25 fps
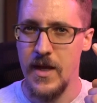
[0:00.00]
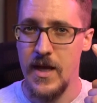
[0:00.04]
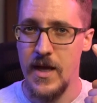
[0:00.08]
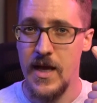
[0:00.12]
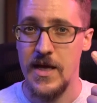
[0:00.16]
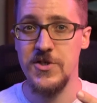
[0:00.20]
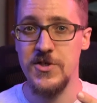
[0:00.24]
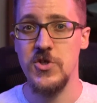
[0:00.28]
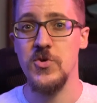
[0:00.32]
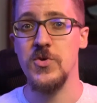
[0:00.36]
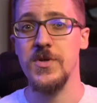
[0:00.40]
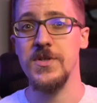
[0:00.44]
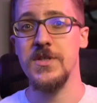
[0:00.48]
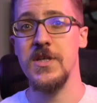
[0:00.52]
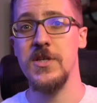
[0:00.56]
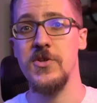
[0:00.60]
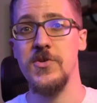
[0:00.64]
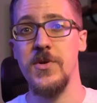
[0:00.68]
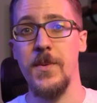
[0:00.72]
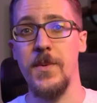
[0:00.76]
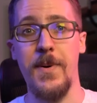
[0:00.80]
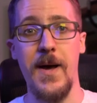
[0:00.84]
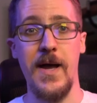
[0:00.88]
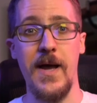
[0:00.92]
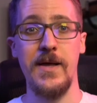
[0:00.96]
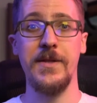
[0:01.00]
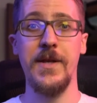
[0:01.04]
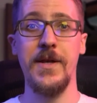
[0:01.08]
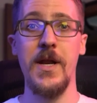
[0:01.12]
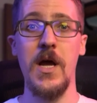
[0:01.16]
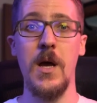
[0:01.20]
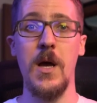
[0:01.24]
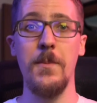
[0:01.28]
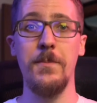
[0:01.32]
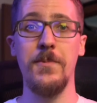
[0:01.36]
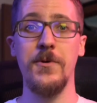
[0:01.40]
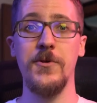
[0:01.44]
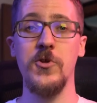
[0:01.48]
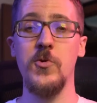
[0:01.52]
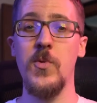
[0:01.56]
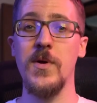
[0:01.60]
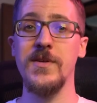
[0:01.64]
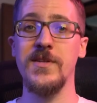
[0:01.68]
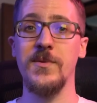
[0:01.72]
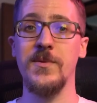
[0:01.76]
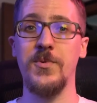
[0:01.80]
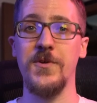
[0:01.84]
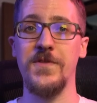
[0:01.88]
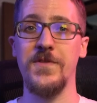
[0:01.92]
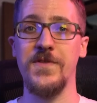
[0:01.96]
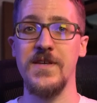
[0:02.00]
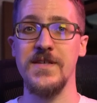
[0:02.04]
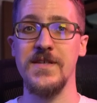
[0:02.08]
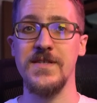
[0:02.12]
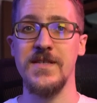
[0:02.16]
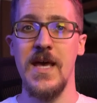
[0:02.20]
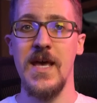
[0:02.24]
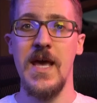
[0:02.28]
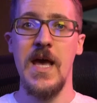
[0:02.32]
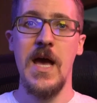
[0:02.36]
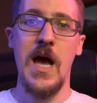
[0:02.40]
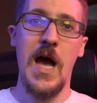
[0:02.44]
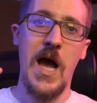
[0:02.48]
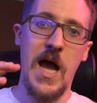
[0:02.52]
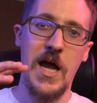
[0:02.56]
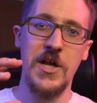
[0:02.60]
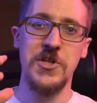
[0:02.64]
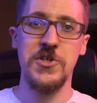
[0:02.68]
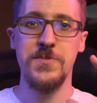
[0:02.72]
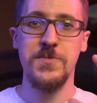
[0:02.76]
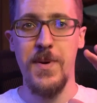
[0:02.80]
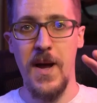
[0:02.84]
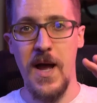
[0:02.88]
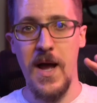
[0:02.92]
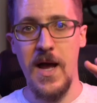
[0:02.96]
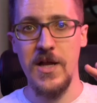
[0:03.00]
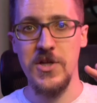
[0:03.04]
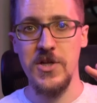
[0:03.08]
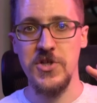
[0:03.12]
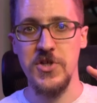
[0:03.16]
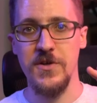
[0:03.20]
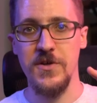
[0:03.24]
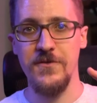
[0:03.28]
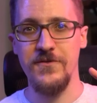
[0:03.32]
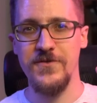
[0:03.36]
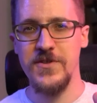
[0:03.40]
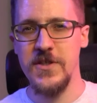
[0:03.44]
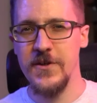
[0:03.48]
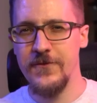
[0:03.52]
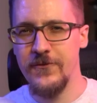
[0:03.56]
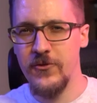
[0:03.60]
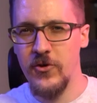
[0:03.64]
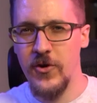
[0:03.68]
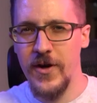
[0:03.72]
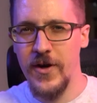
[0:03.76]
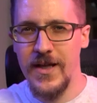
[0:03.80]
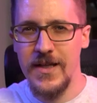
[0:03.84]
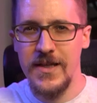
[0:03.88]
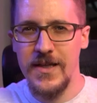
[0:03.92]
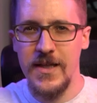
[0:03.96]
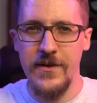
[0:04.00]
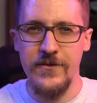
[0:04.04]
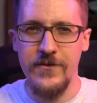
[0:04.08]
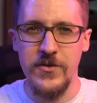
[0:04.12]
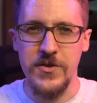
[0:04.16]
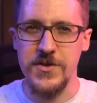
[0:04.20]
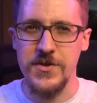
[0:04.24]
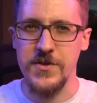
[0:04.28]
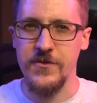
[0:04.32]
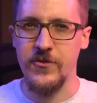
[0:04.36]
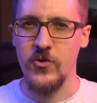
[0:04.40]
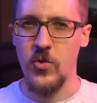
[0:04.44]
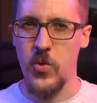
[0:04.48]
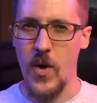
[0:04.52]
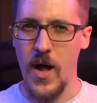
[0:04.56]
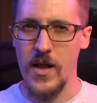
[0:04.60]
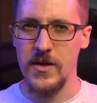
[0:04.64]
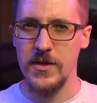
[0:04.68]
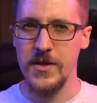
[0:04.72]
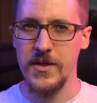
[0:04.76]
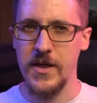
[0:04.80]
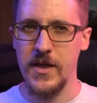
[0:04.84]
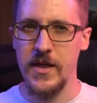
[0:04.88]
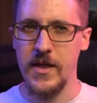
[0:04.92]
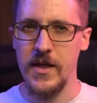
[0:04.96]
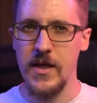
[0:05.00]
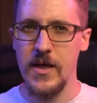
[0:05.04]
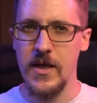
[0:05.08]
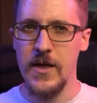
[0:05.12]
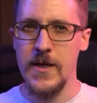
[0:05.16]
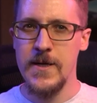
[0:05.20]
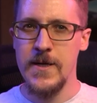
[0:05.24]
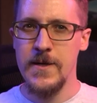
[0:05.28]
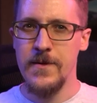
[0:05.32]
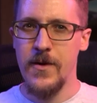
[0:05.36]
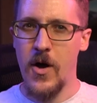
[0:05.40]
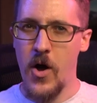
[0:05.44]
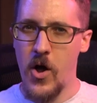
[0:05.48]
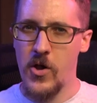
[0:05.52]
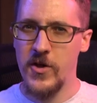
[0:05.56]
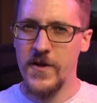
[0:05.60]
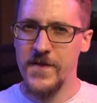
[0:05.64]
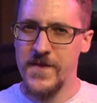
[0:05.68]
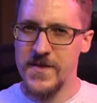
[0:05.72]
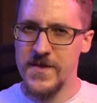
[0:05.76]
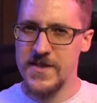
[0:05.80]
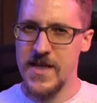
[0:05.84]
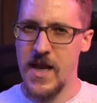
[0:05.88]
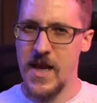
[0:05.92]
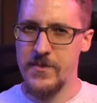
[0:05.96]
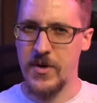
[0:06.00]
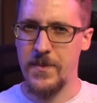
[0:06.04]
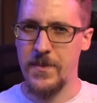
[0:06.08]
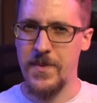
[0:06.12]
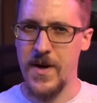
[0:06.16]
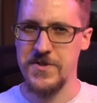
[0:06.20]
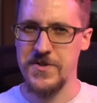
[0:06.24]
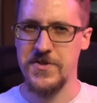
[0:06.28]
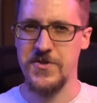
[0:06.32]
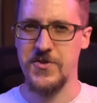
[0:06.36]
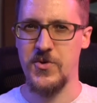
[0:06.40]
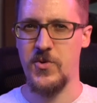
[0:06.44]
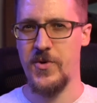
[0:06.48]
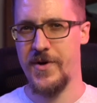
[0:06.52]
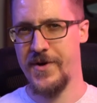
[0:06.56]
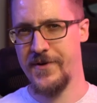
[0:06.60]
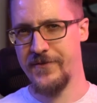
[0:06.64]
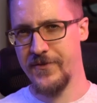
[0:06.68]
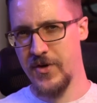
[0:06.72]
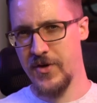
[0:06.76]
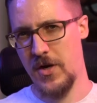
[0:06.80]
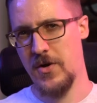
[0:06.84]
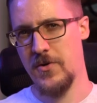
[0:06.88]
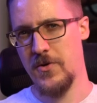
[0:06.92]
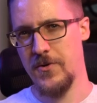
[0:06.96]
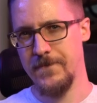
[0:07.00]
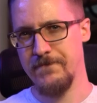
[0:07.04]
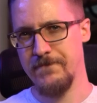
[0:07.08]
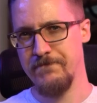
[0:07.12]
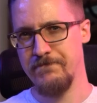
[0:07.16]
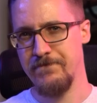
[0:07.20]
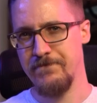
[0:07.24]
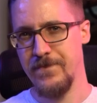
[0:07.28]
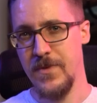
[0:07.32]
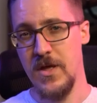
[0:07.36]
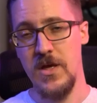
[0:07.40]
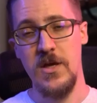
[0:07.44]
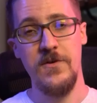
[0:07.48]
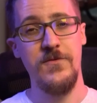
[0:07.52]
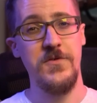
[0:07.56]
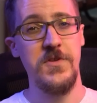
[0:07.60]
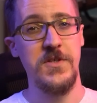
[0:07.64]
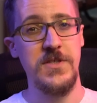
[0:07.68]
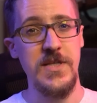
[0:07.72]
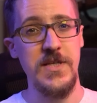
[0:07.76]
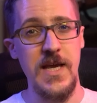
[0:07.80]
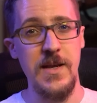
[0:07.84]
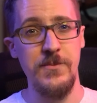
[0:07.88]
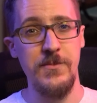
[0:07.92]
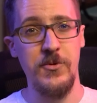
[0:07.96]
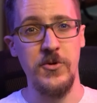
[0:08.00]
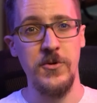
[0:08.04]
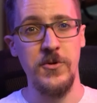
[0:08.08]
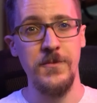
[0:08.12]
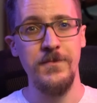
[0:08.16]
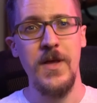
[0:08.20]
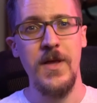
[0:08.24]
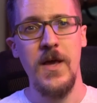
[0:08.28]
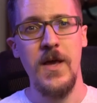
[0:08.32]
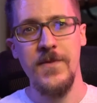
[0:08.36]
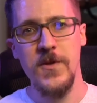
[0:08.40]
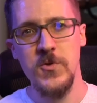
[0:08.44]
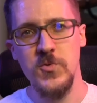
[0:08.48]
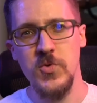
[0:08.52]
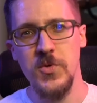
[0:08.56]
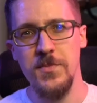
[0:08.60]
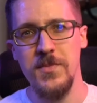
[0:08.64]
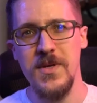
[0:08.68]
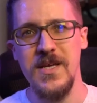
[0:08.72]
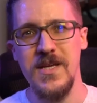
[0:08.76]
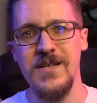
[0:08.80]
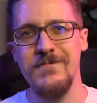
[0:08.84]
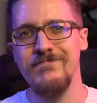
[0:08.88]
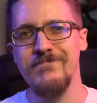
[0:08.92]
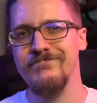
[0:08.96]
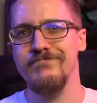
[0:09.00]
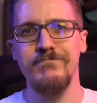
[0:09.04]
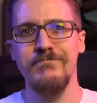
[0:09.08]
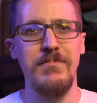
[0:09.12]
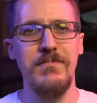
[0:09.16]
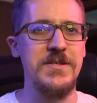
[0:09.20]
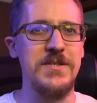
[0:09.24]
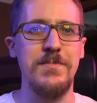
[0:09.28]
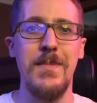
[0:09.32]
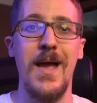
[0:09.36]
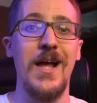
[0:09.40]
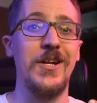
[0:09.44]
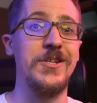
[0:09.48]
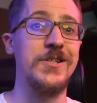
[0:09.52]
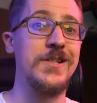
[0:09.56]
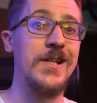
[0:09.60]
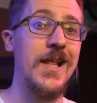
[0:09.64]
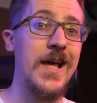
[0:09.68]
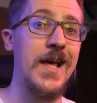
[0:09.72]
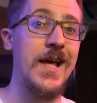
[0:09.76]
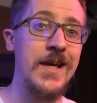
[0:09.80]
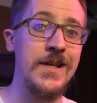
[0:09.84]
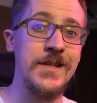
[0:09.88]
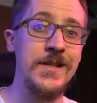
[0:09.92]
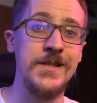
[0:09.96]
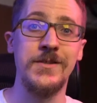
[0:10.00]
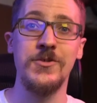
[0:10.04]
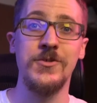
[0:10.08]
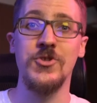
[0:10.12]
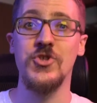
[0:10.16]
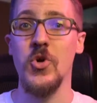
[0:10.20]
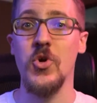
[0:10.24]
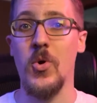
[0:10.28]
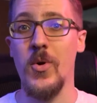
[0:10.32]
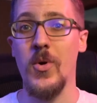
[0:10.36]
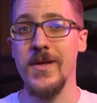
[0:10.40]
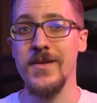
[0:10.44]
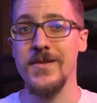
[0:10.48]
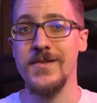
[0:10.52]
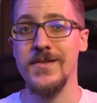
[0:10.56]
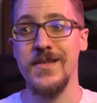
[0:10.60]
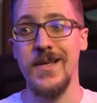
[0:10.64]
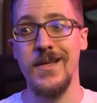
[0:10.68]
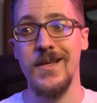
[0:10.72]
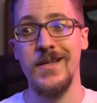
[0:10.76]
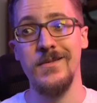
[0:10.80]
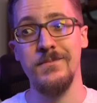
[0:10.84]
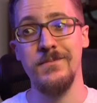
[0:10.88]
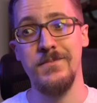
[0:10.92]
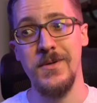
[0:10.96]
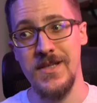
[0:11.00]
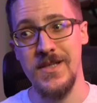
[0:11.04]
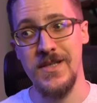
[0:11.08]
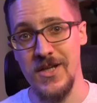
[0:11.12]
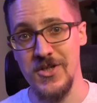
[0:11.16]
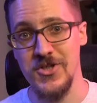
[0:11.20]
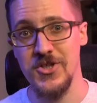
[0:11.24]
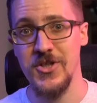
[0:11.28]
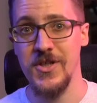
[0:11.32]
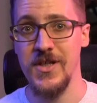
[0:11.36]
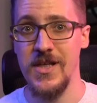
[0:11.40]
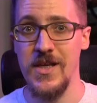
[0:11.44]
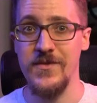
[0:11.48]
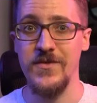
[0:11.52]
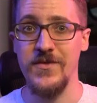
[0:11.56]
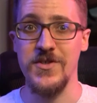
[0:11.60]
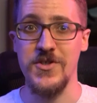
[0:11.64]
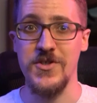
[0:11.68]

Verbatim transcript: As you continue to pile it up, you end up with this hodgepodge of differing levels of quality, all in the same repository of code. For the table, this would mean mismatched legs, joints, and potentially even